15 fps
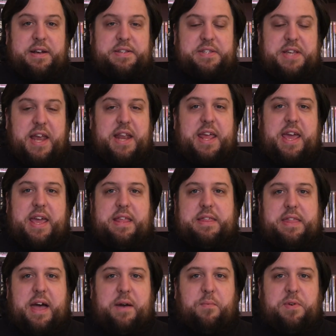a CD
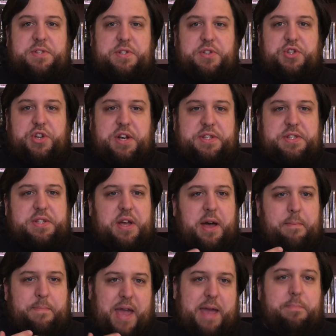that wasn't just
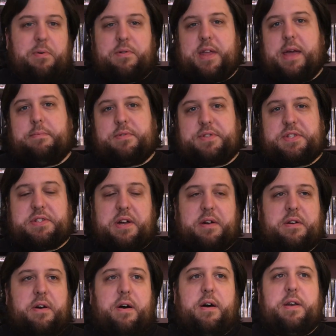a paper label
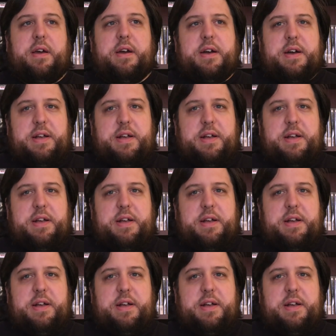stuck on.